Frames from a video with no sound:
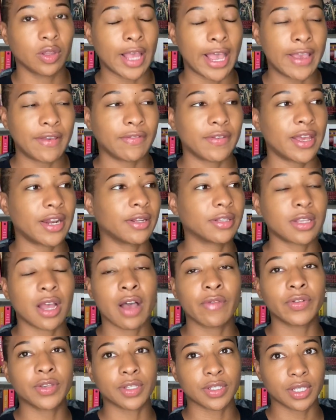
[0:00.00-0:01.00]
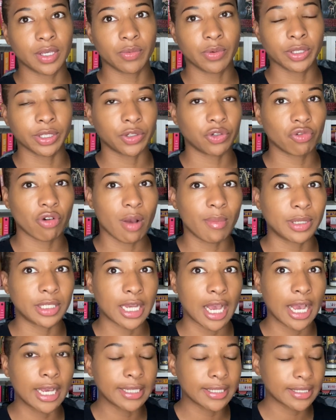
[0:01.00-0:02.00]
life and is obviously really
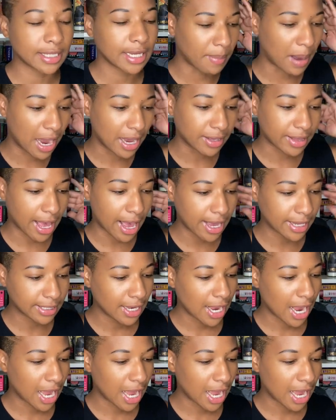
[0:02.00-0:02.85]
traumatized by that.